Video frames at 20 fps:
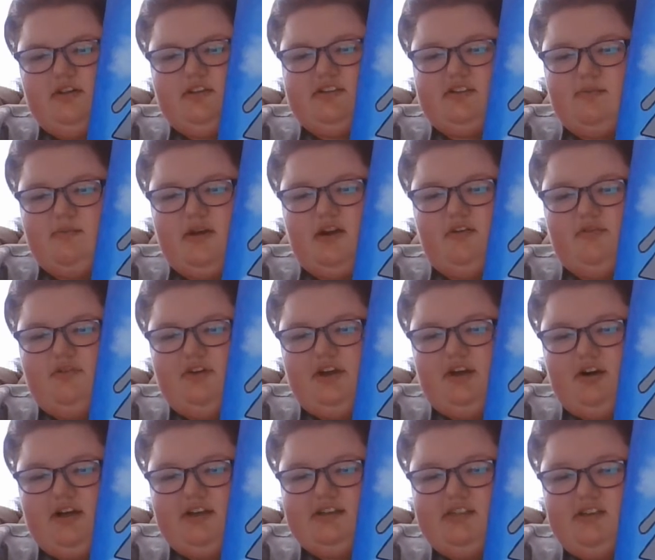the male
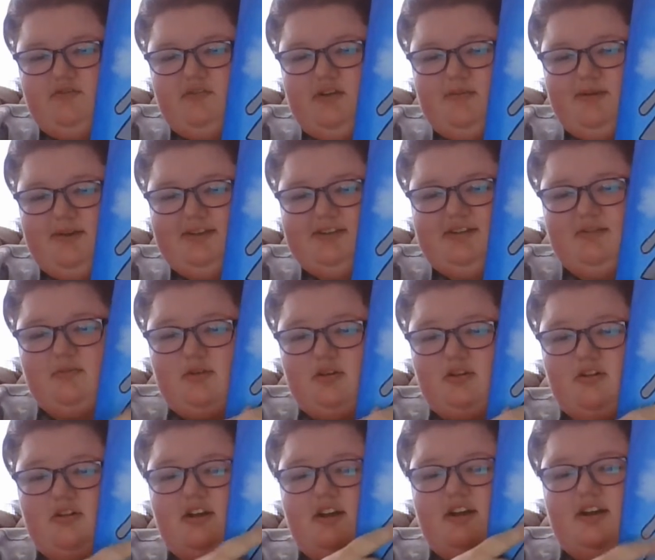figure has the female
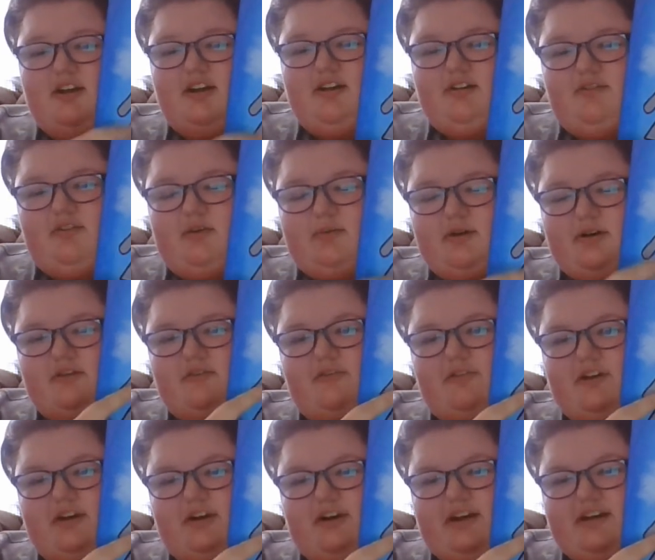symbol, female
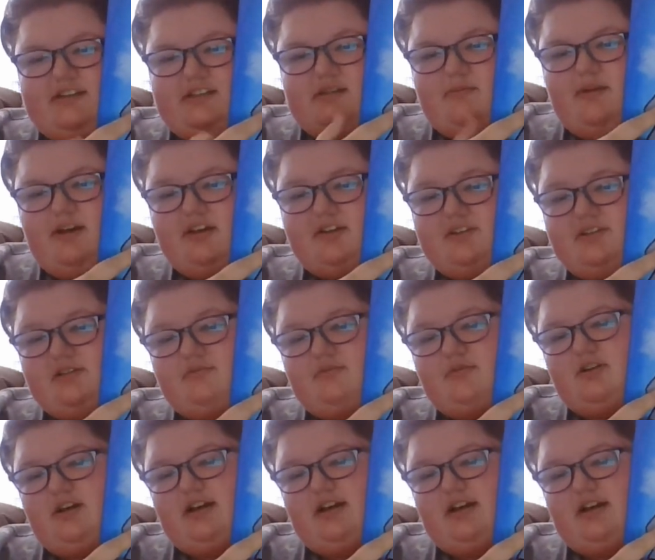figure has the male symbol.